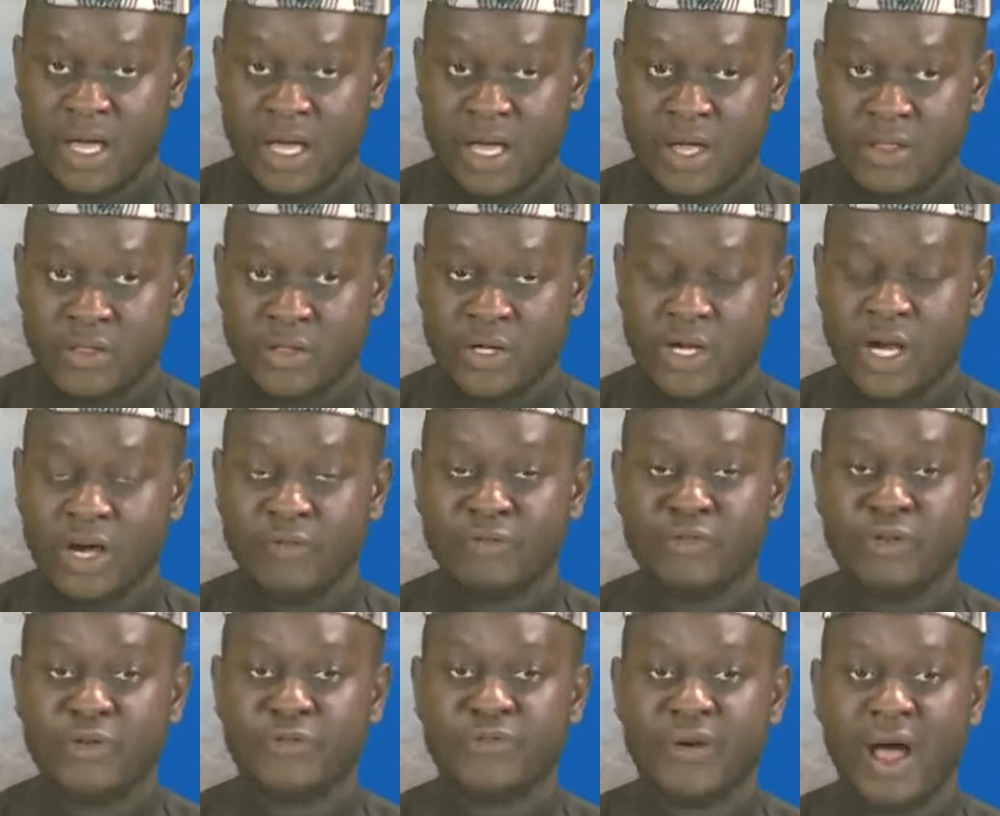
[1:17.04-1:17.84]
The
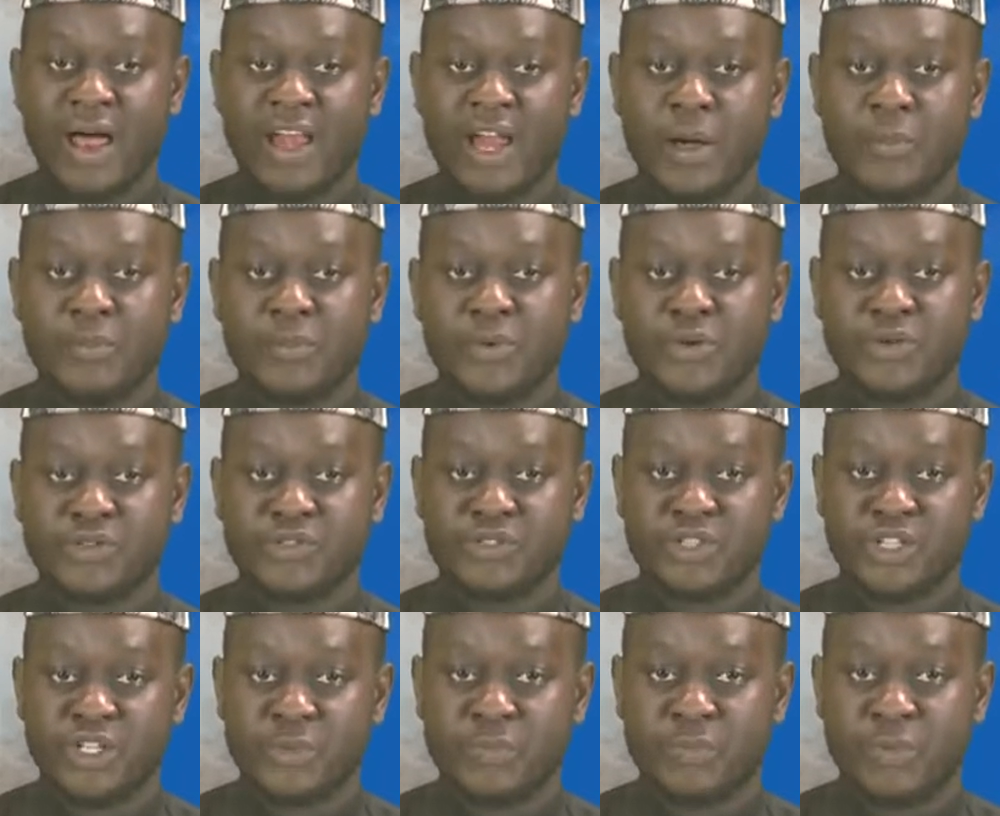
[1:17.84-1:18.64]
Governor of Anambra
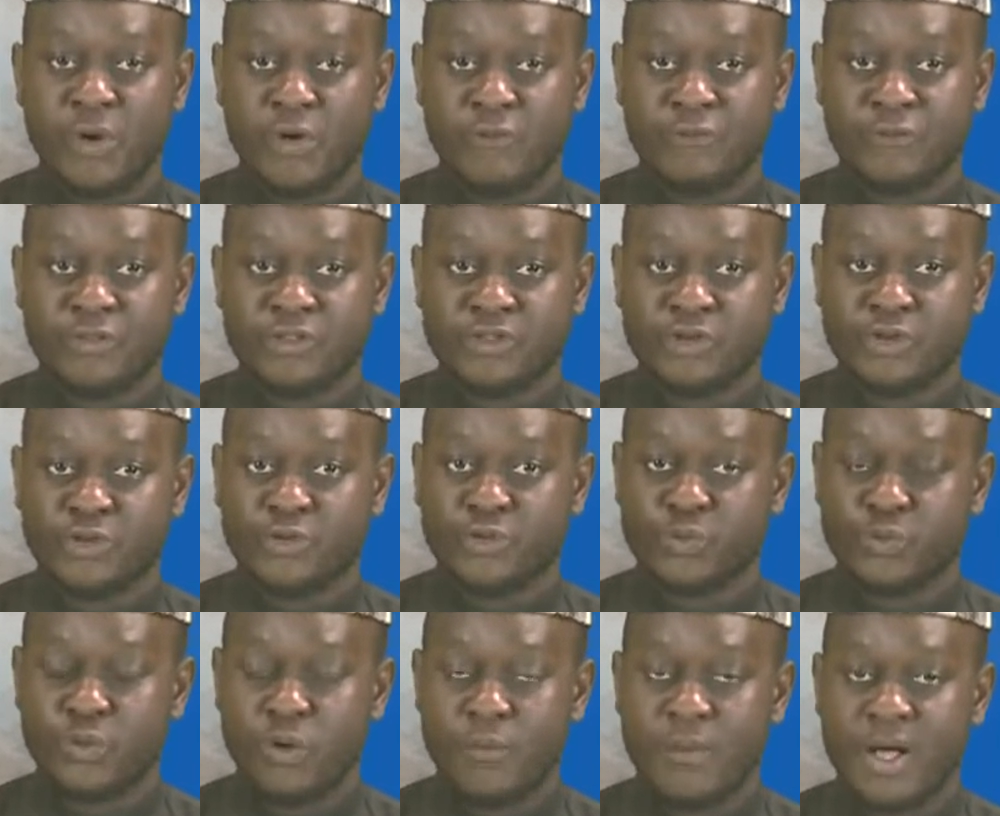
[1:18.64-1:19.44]
State, Professor
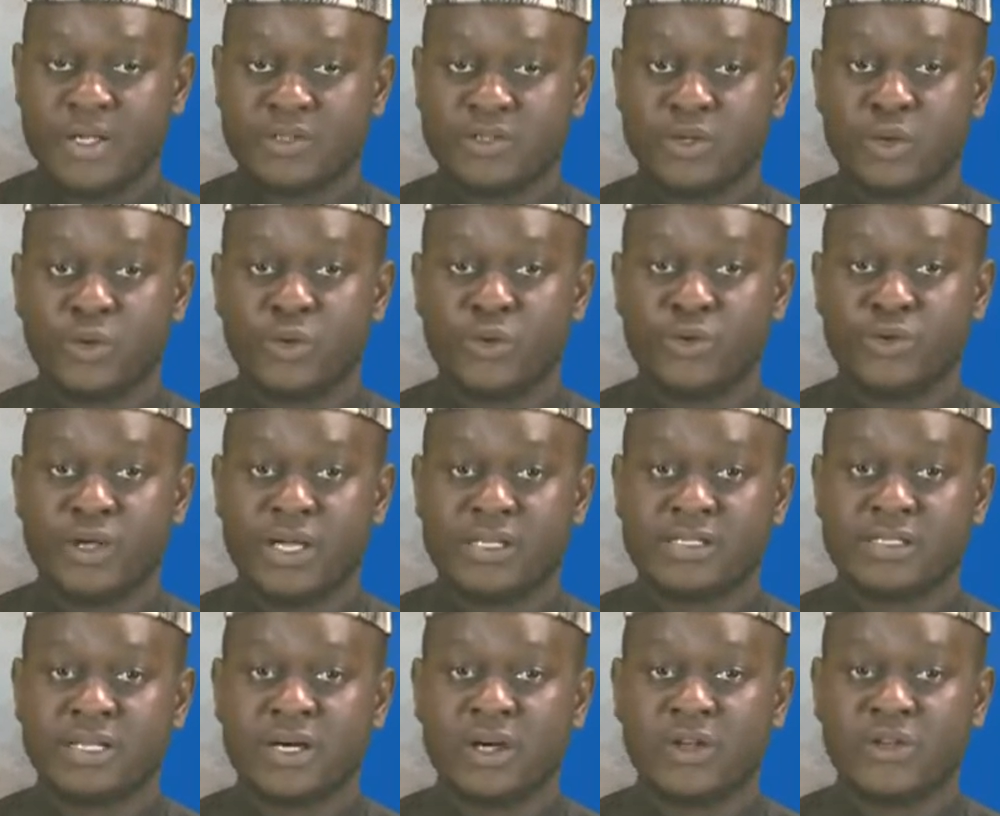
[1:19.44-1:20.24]
Chukwuma Soludore,
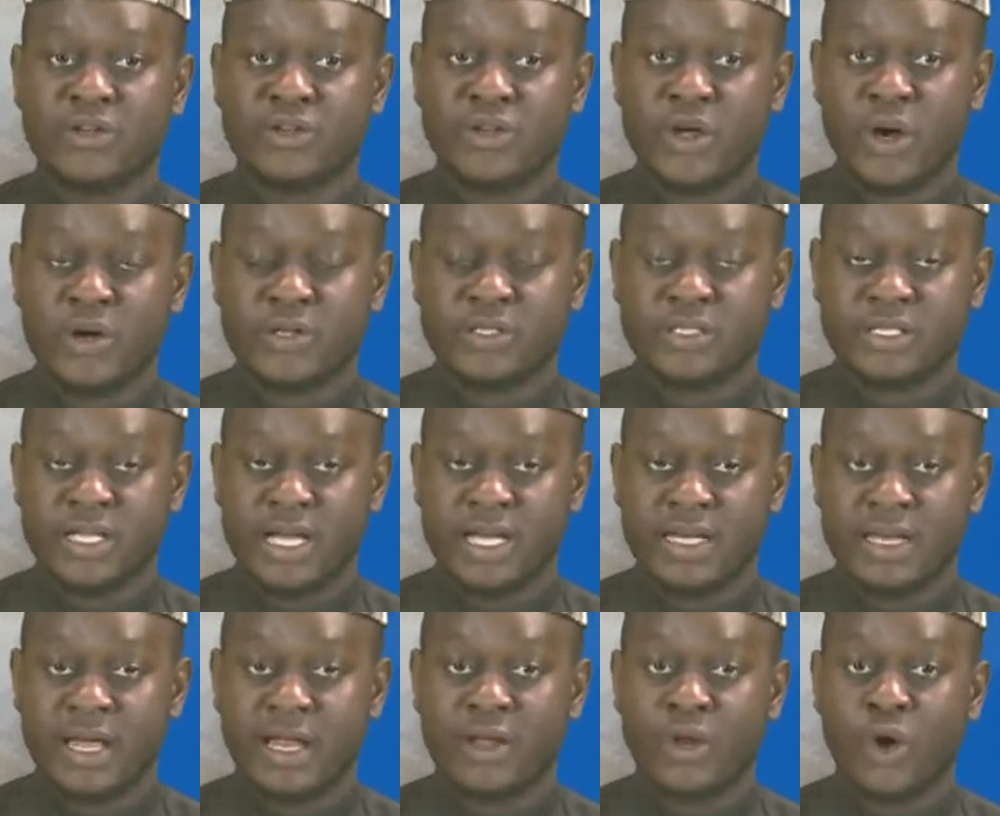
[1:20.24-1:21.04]
has
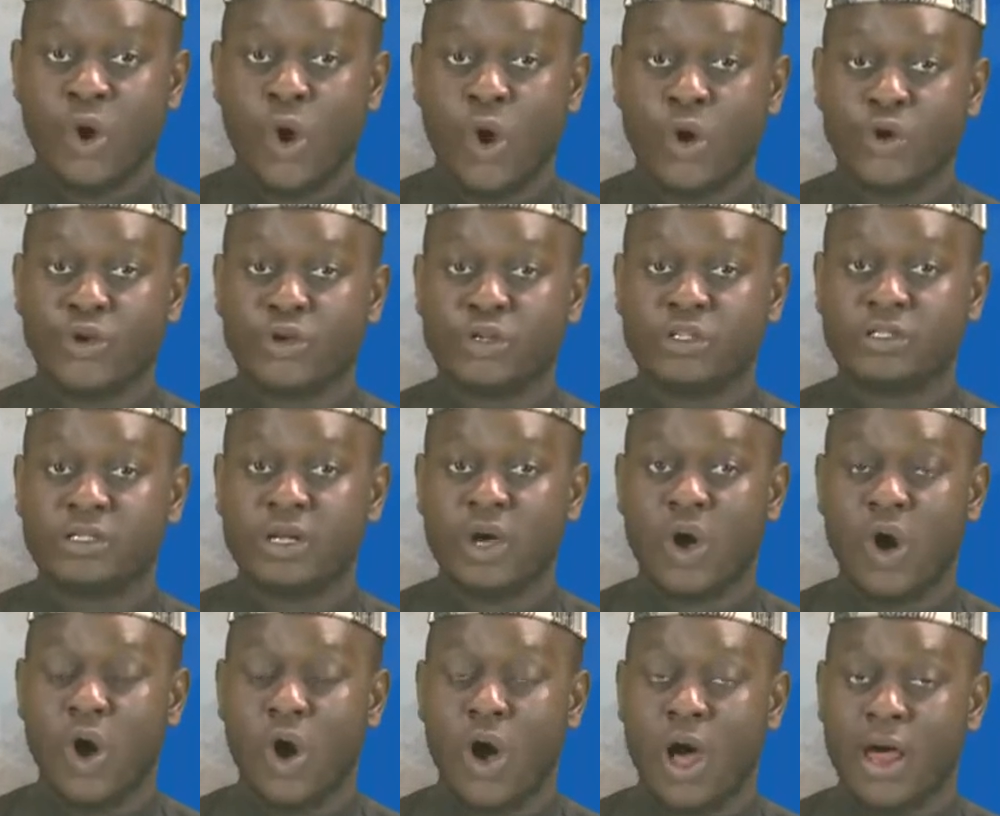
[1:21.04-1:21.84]
conducted an
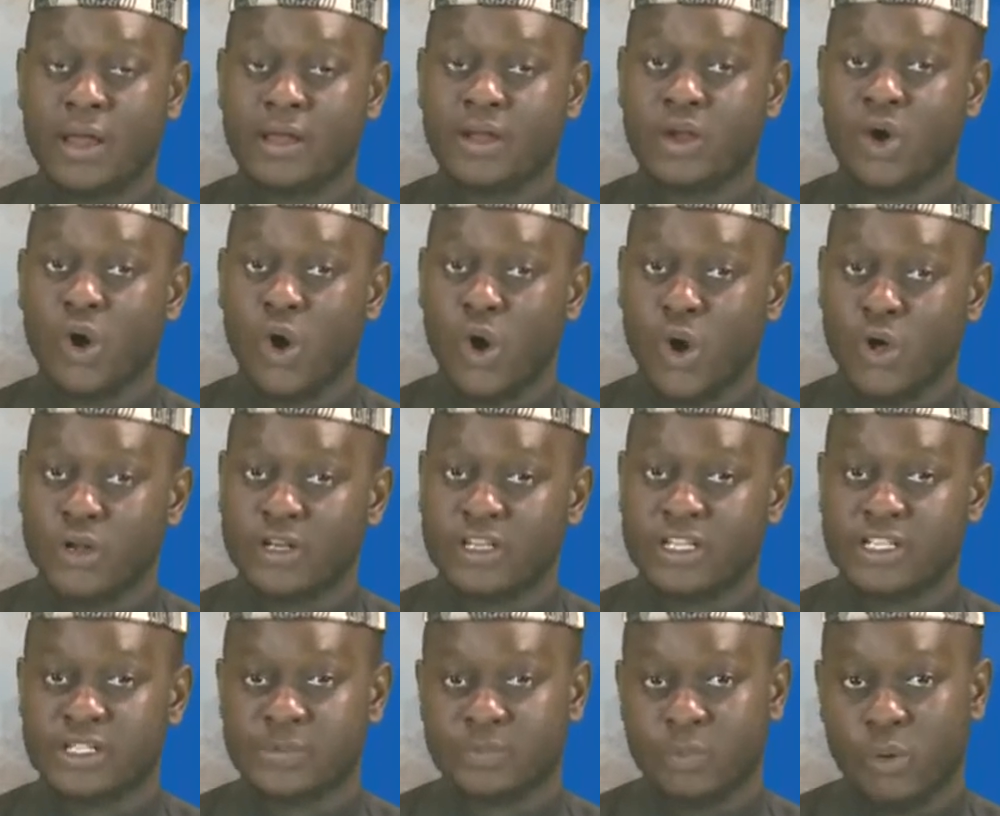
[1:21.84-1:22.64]

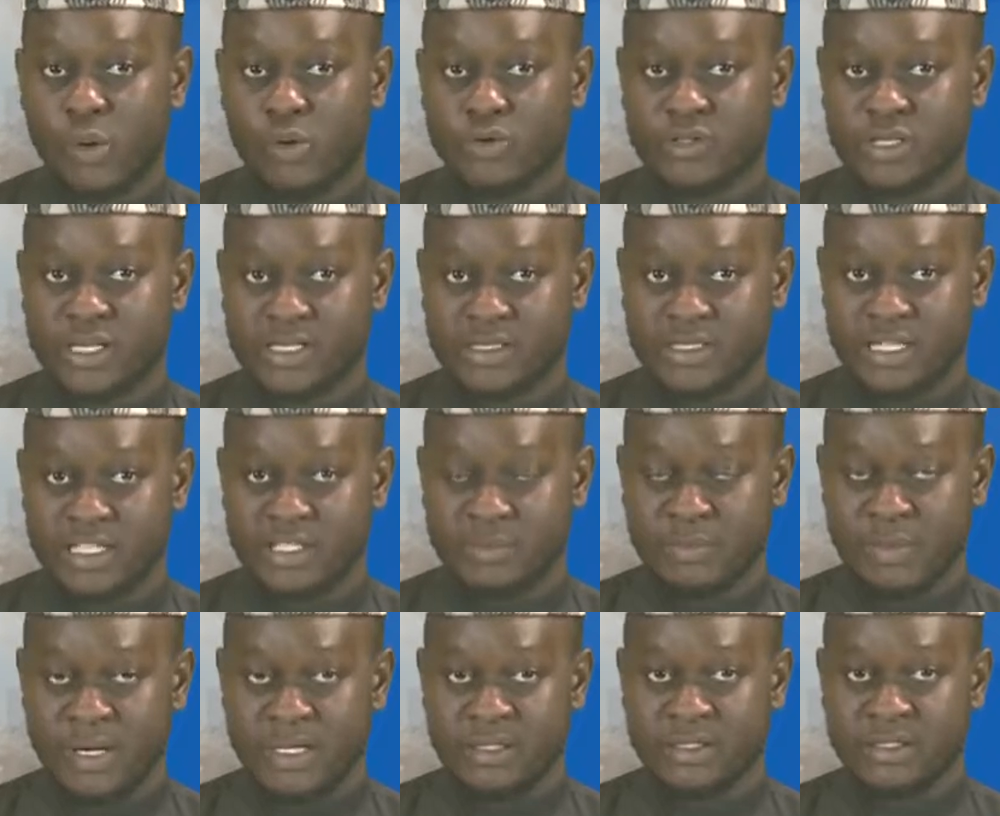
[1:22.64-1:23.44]
on-the-spot
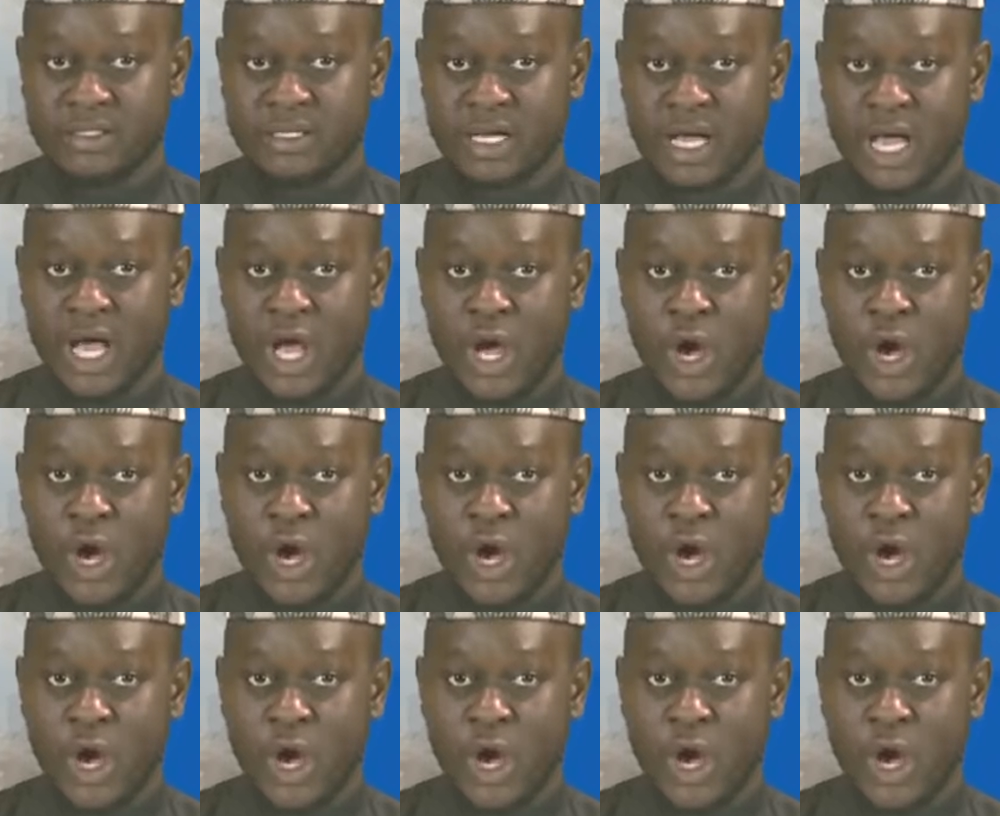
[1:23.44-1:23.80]
assessment